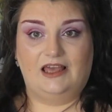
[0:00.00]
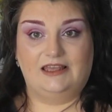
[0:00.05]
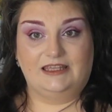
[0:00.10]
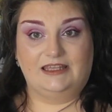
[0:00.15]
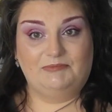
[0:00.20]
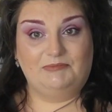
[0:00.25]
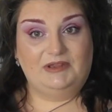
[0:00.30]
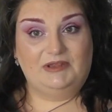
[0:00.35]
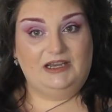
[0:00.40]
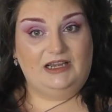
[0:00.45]

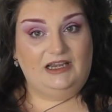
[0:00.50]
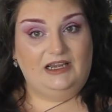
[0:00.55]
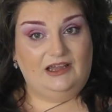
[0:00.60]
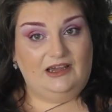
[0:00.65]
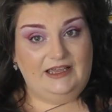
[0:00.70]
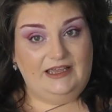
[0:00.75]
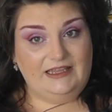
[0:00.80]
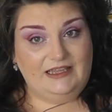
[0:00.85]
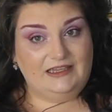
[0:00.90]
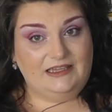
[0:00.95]
Give me a
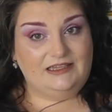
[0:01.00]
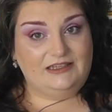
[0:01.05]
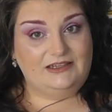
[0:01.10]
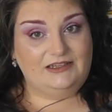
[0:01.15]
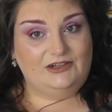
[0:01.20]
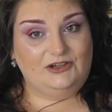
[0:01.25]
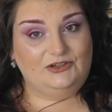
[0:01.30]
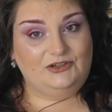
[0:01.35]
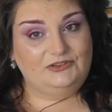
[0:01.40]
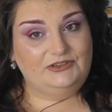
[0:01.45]
like
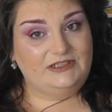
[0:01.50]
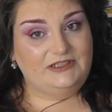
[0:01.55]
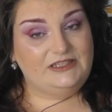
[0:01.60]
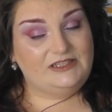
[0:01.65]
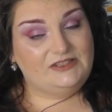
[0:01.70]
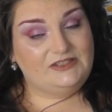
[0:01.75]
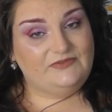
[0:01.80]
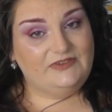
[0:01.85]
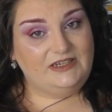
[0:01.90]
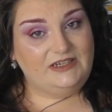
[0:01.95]
on
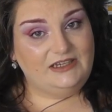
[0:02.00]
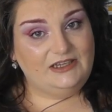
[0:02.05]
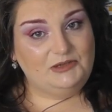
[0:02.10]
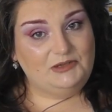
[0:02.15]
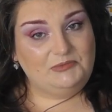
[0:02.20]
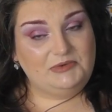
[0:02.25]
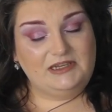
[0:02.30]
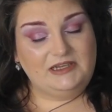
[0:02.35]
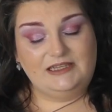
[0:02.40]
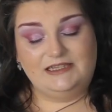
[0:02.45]
this video,
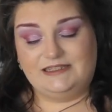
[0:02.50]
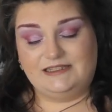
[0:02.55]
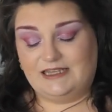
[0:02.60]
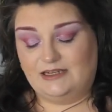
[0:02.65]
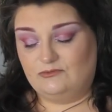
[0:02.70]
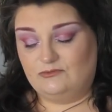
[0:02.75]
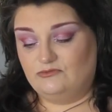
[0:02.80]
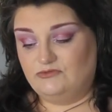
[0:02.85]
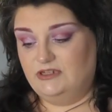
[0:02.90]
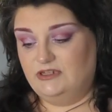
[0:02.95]
please. That
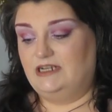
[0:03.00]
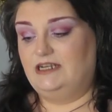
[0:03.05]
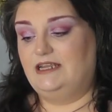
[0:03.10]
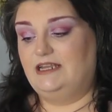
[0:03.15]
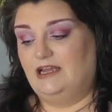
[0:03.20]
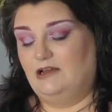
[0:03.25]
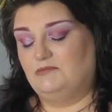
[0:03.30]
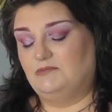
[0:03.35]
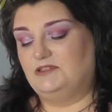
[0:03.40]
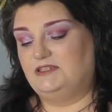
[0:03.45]
really
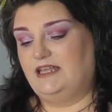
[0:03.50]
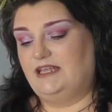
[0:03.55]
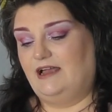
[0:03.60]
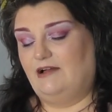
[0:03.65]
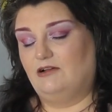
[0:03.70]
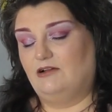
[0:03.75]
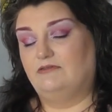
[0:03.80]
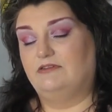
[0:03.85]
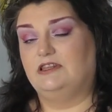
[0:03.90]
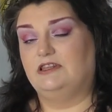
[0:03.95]
helps the
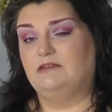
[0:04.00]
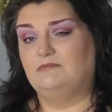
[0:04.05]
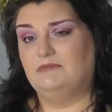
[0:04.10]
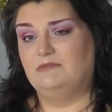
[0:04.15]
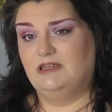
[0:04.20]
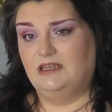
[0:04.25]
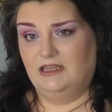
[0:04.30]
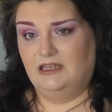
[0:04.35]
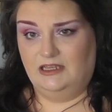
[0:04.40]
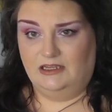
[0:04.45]
algorithm,
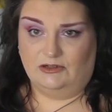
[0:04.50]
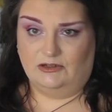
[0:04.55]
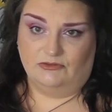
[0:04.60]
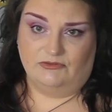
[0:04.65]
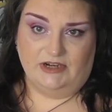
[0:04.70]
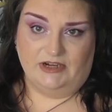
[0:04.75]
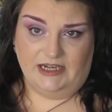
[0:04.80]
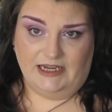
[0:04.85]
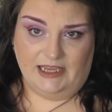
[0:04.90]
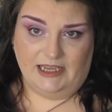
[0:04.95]

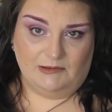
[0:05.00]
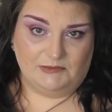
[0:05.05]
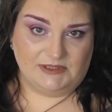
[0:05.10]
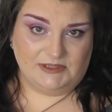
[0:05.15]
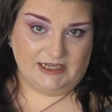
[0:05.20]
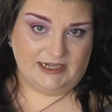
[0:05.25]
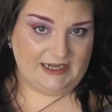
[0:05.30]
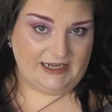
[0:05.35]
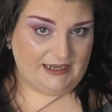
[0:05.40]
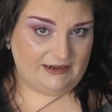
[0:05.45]
really helps
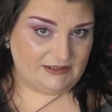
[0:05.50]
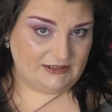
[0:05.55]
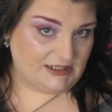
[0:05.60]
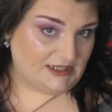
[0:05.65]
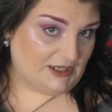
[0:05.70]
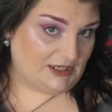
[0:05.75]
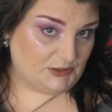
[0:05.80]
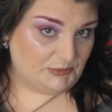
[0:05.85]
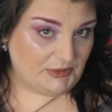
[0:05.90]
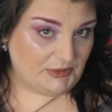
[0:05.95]
get it out to other